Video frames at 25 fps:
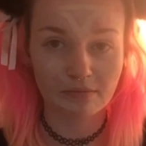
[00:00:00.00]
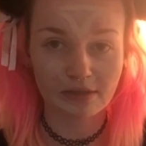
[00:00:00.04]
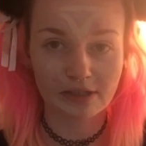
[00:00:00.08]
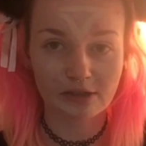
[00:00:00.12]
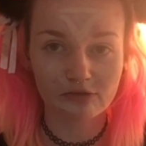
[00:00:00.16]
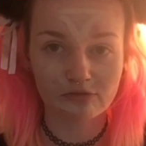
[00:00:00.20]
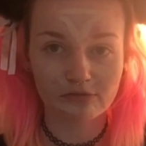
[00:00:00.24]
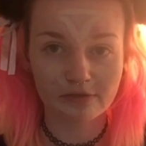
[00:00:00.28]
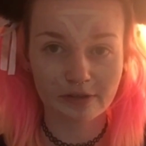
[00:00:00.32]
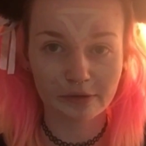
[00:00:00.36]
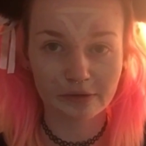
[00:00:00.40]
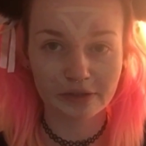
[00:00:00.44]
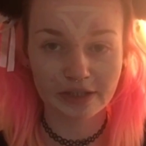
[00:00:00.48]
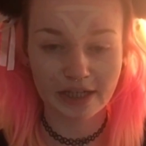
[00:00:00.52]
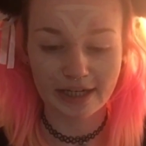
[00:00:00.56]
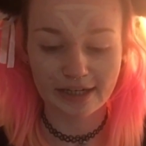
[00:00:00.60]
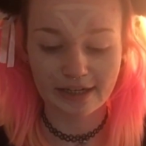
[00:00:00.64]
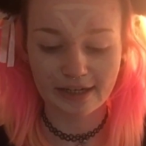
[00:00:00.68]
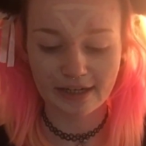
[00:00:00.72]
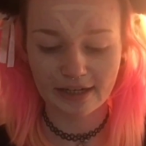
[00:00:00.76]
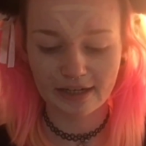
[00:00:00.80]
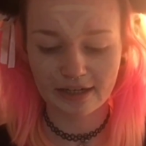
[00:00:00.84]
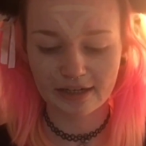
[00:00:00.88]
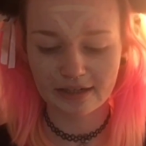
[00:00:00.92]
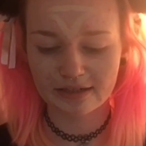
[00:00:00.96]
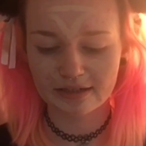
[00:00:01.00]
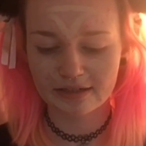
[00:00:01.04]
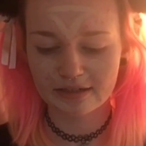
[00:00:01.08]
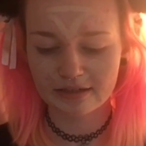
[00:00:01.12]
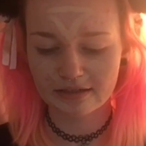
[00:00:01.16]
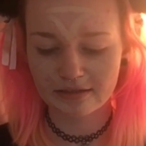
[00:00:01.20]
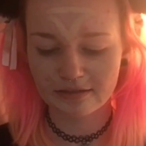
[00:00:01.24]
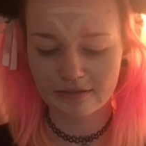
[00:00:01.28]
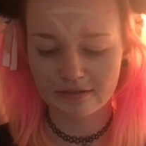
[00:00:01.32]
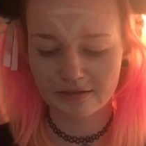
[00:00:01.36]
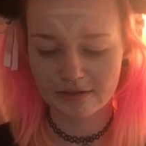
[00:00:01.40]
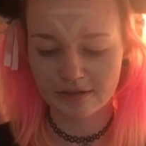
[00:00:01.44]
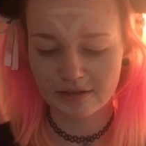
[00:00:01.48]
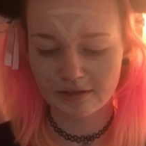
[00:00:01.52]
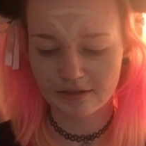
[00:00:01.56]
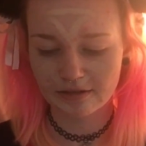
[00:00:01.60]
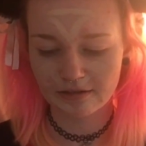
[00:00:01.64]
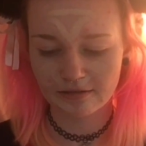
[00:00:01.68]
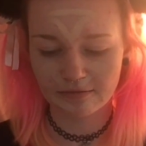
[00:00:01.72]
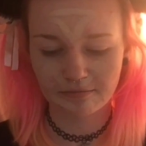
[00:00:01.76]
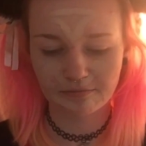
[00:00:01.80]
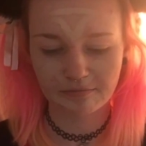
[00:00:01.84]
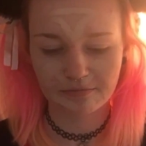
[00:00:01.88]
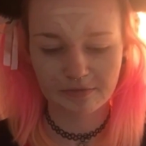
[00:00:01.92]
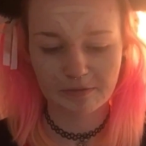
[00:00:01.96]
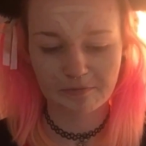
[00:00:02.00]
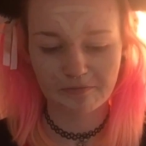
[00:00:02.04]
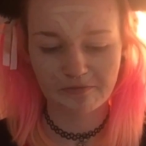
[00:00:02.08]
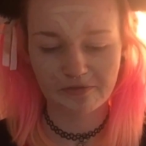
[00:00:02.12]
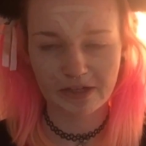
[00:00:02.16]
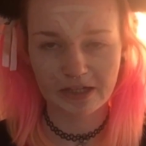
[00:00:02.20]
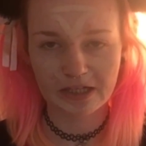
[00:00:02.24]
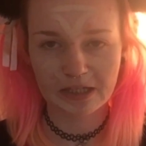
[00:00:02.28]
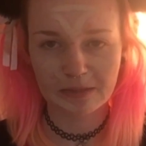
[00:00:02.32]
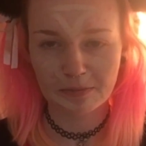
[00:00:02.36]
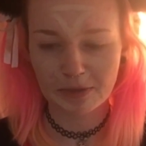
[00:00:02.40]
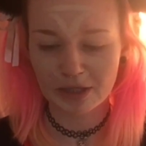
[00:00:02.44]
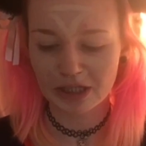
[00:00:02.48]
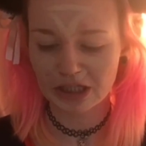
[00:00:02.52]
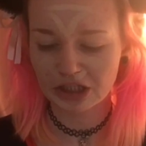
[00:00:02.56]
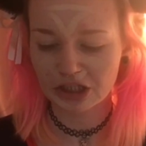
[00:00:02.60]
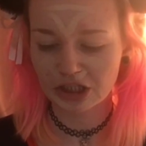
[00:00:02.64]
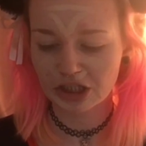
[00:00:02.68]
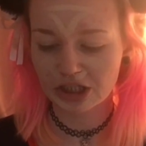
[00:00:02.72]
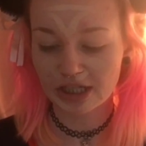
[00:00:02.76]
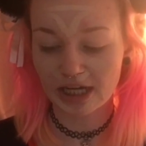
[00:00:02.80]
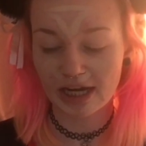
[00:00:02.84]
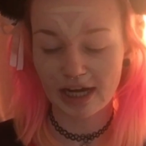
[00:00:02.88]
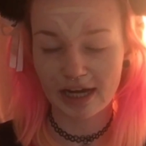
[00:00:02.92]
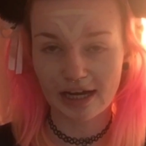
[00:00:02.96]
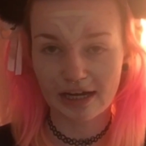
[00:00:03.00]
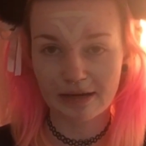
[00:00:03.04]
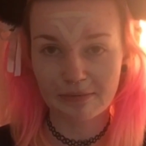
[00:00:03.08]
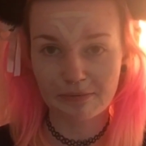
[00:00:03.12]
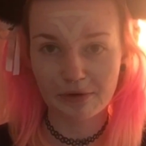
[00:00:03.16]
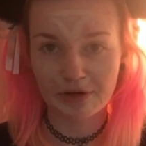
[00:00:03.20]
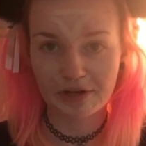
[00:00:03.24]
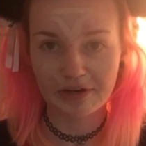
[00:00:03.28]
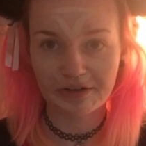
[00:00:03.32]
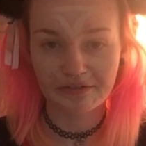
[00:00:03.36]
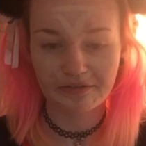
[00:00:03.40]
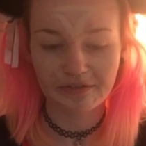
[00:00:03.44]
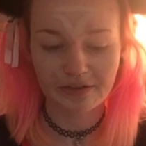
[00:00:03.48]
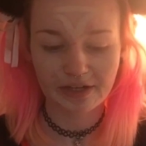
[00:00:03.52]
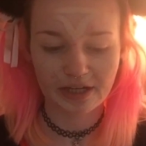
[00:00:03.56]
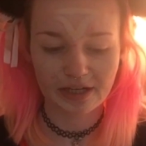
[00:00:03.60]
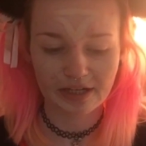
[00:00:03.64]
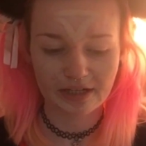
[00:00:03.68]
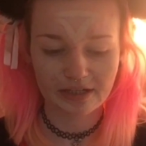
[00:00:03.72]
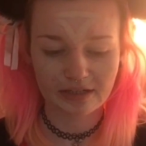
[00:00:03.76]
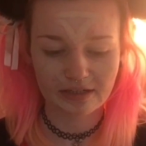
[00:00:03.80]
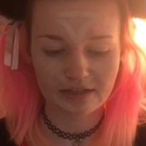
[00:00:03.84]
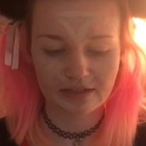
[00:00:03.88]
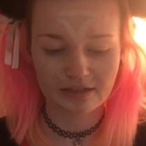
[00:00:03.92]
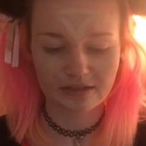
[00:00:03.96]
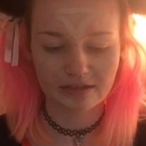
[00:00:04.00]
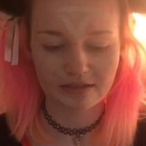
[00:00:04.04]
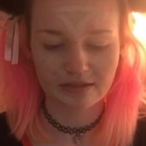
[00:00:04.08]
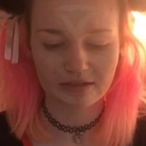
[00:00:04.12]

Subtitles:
My little Real Techniques face sponge and Pro Fix.